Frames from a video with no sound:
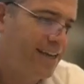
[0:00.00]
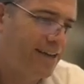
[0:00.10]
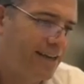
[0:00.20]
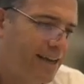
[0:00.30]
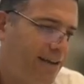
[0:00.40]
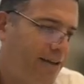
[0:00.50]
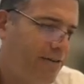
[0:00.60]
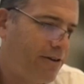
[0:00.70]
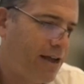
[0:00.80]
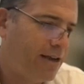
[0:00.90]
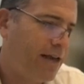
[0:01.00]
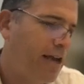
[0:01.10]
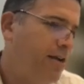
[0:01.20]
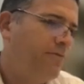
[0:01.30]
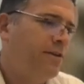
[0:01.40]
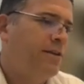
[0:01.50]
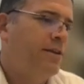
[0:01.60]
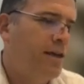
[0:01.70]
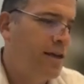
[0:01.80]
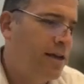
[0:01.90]
Okay, we're an Erev
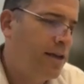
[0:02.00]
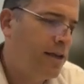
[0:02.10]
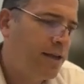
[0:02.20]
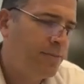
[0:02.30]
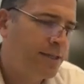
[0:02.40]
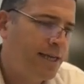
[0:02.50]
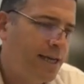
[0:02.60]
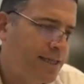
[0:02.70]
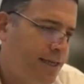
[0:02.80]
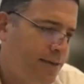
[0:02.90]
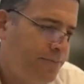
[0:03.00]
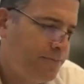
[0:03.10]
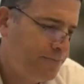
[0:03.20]
in Gimel Tes, yeah?